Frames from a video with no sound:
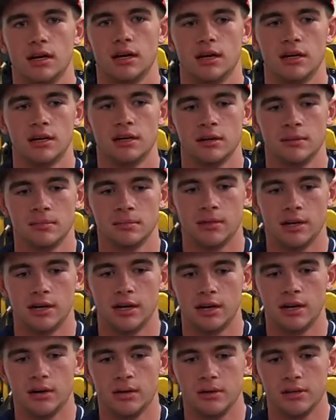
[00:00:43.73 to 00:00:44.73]
I
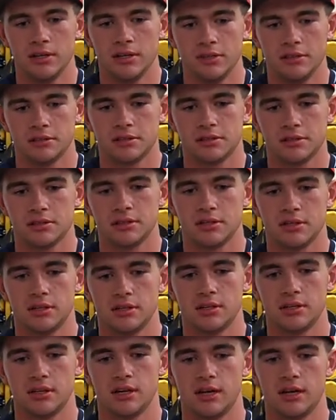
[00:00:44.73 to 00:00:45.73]
always
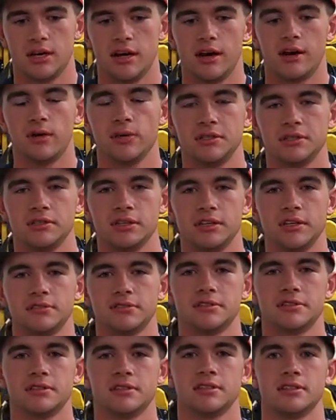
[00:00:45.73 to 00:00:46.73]

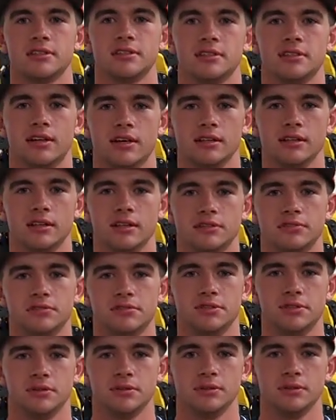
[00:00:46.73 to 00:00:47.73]
lift. I
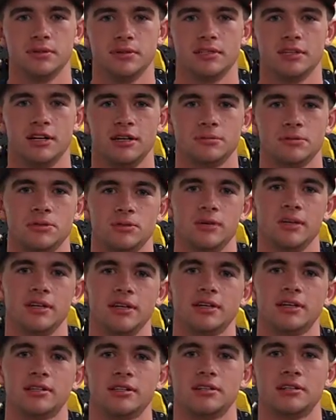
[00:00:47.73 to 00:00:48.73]
lift two or three times a
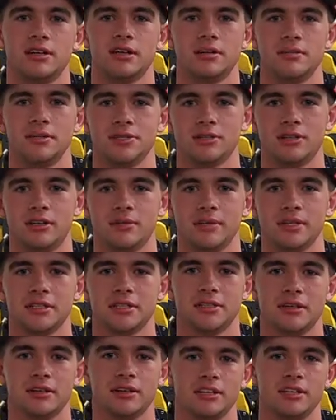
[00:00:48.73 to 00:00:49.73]
week. I try to make
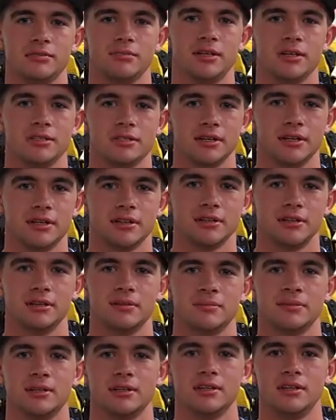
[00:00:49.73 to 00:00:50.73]
sure I keep my strength
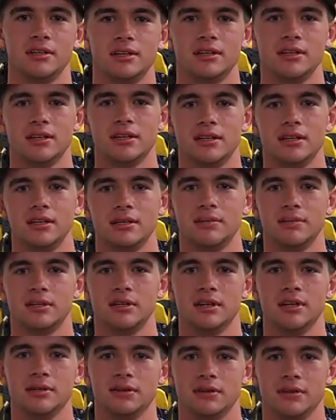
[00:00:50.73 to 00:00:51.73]
up.
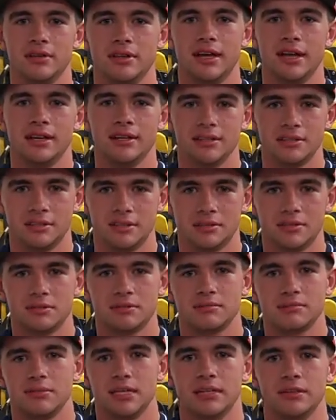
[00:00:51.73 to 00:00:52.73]
But other than that, it's
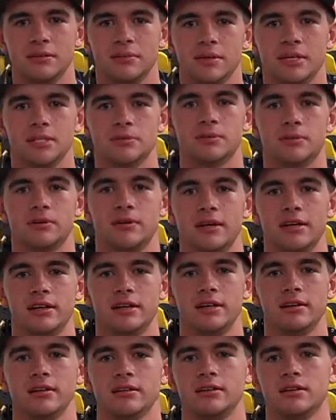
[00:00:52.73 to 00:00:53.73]
mainly baseball right
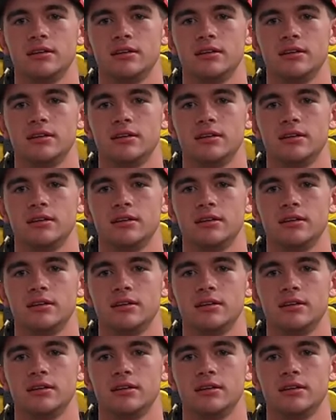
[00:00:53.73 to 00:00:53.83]
now.